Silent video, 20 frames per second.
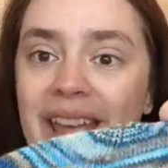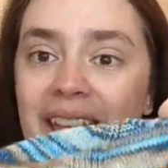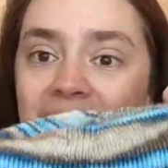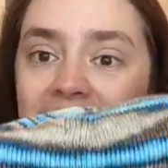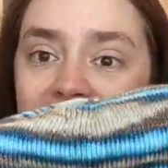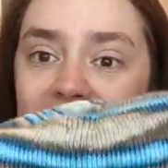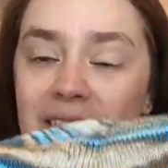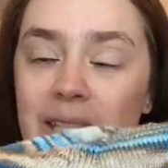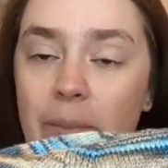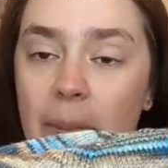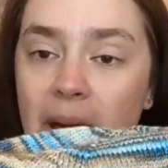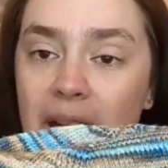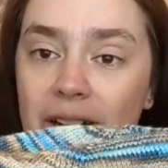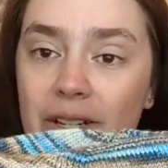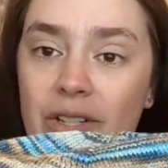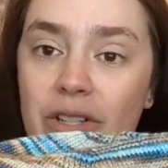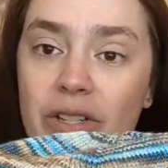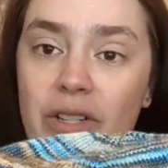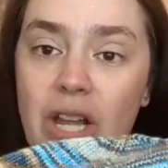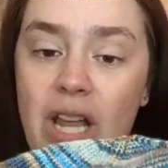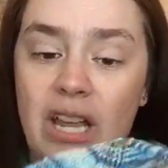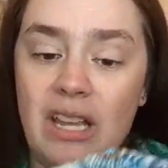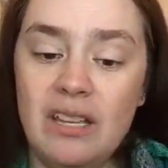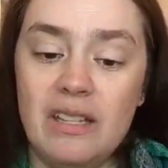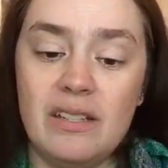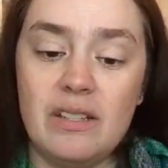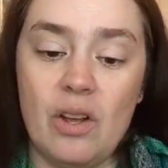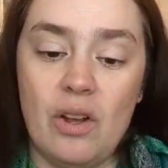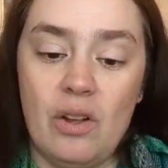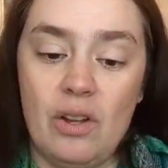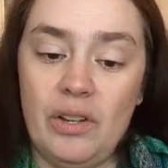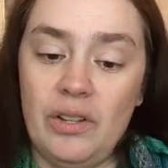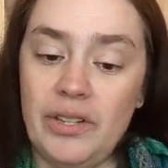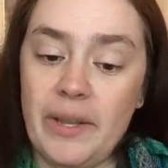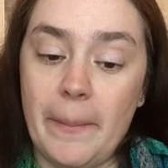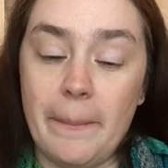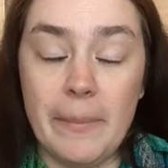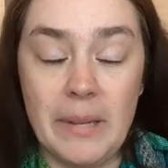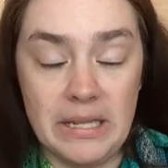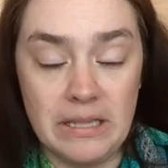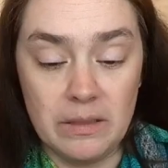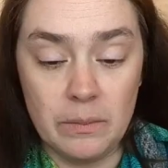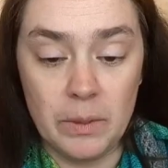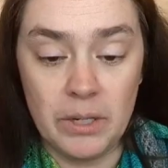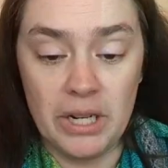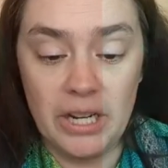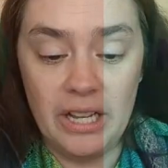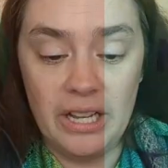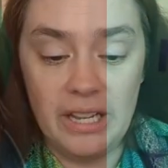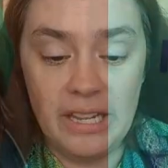This pattern is called Musselburgh